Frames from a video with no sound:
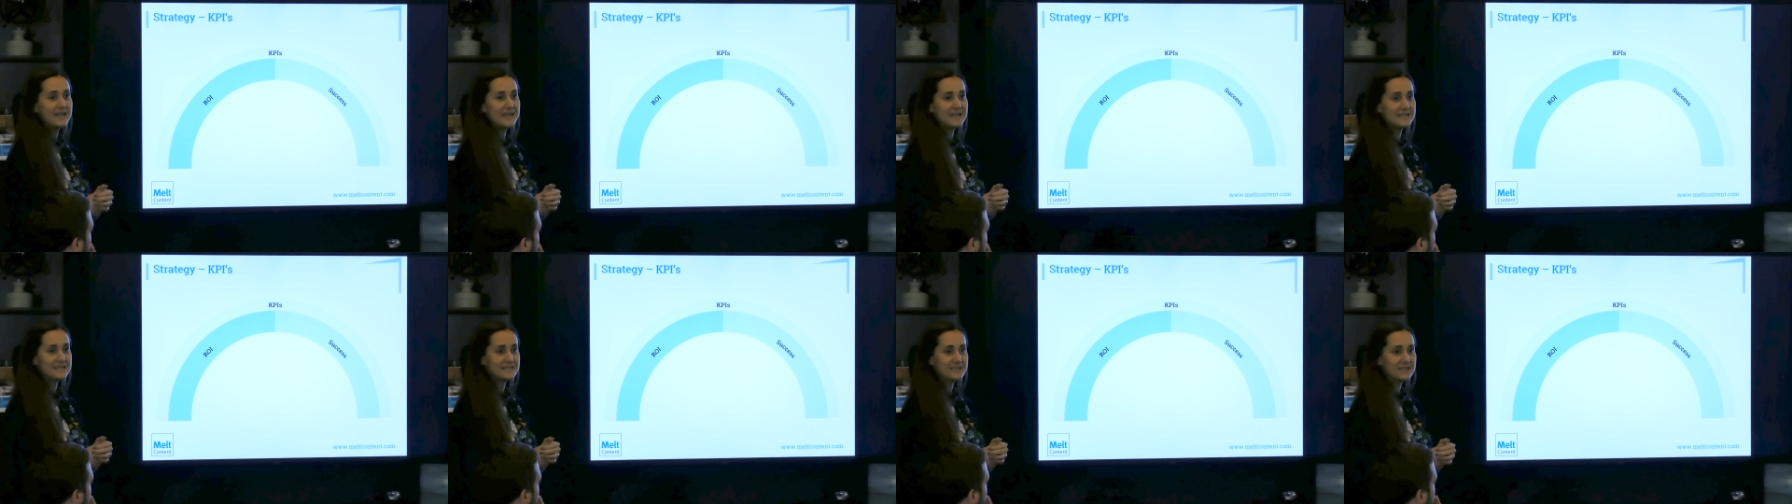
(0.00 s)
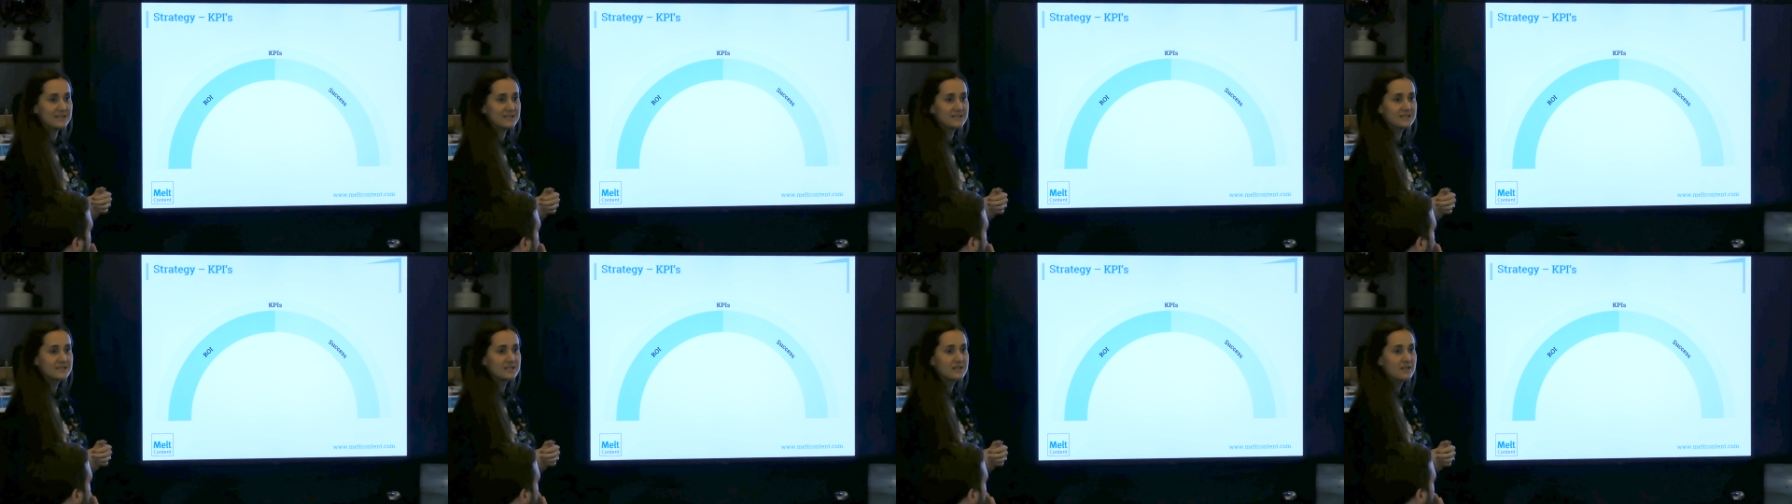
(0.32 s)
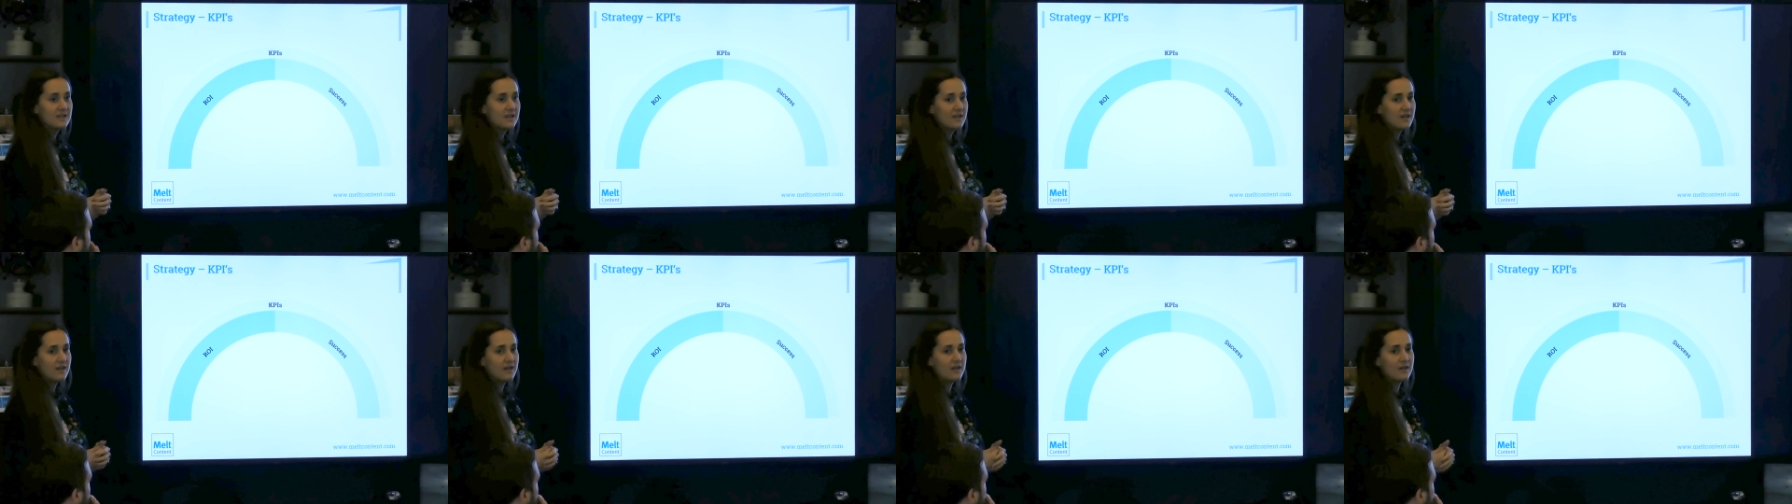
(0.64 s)
Is
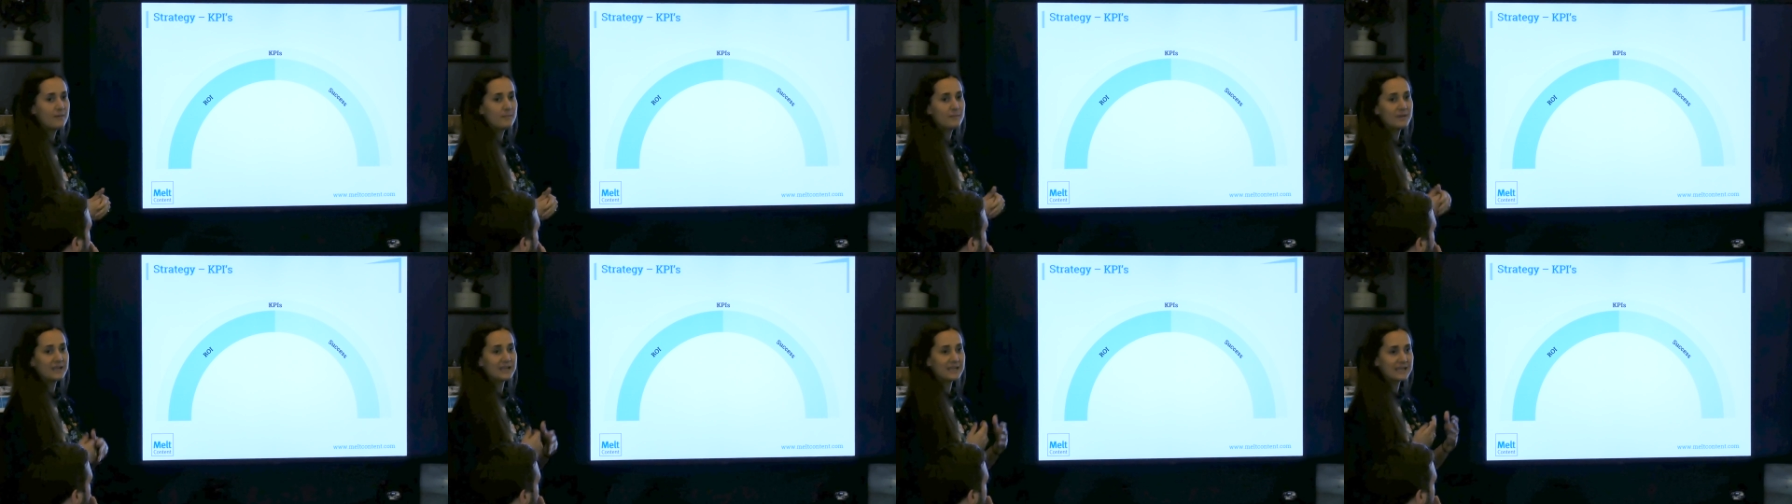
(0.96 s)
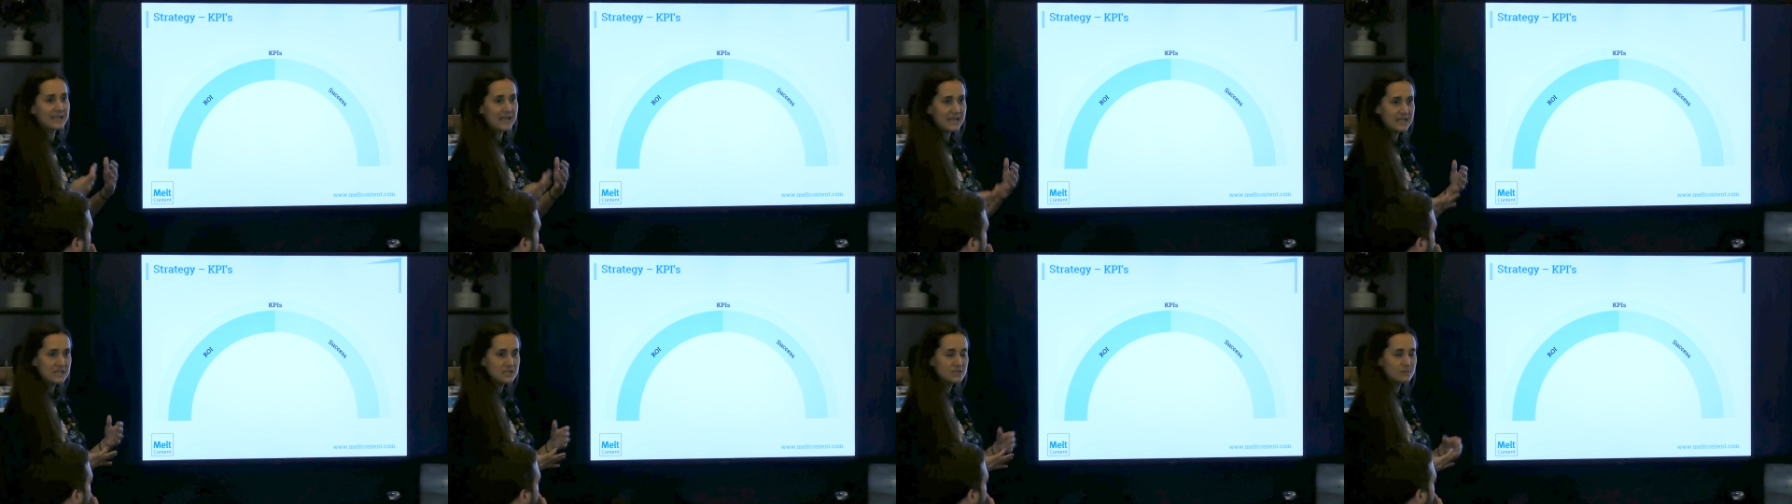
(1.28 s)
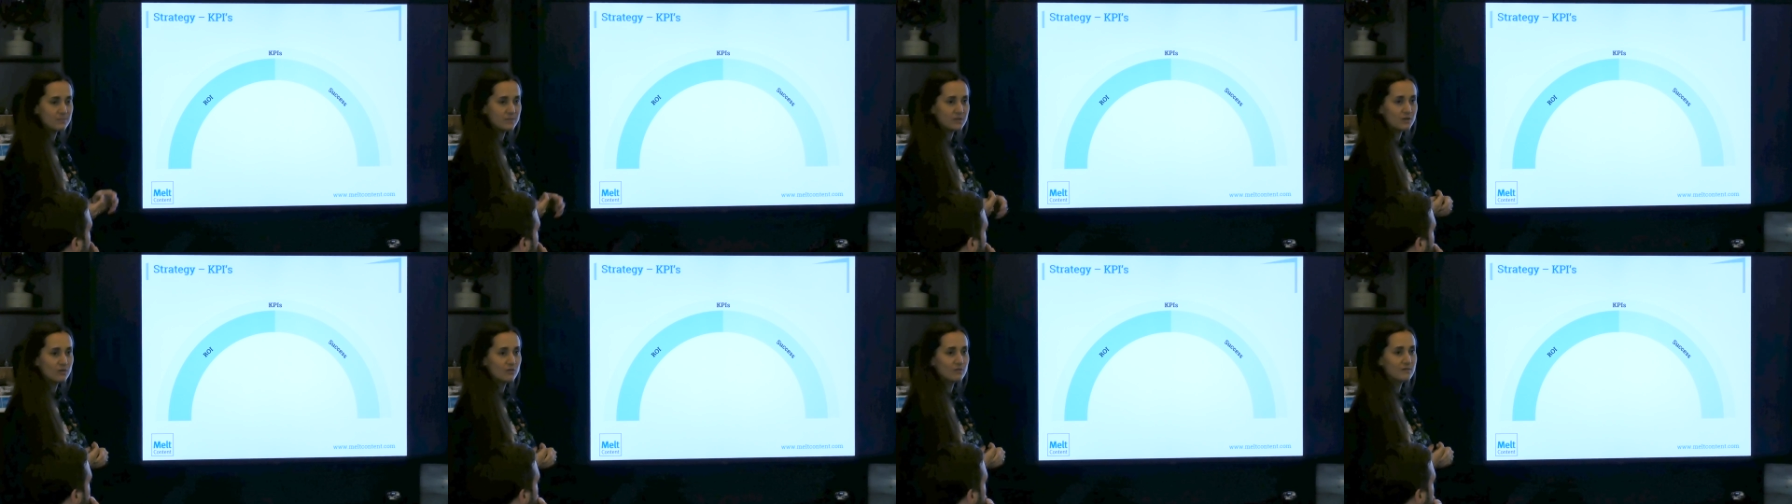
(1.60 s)
it
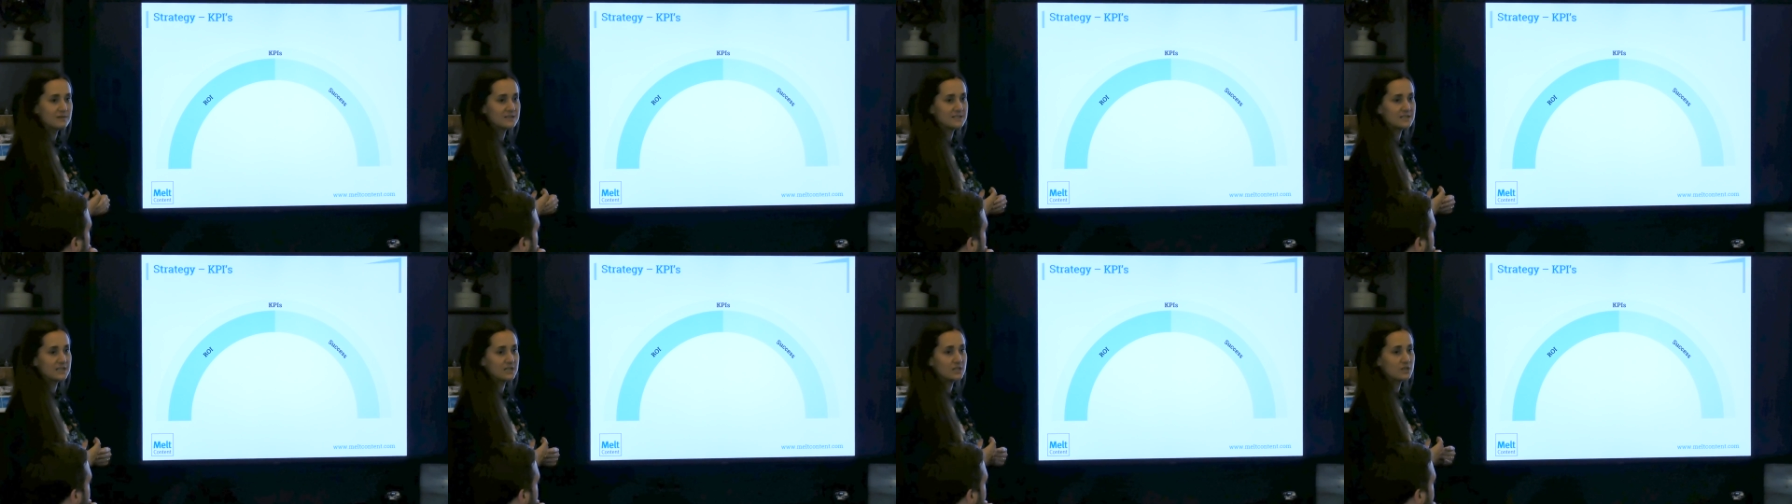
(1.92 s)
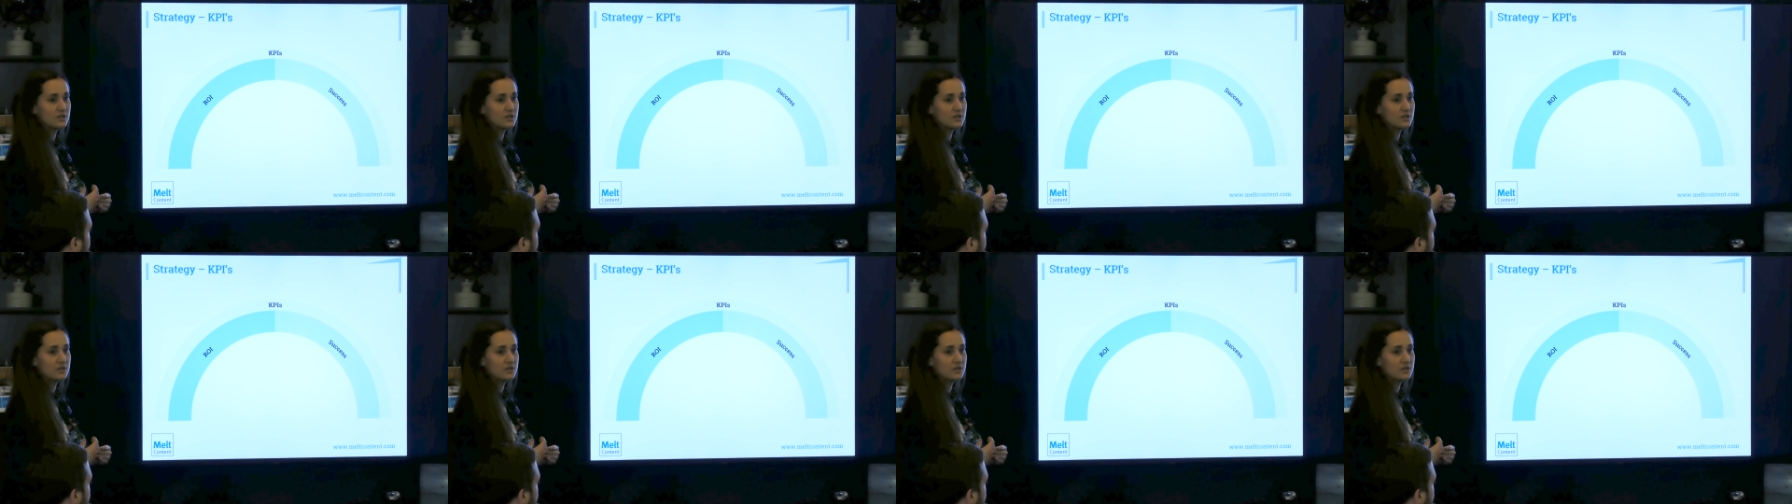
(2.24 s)
engagement, or is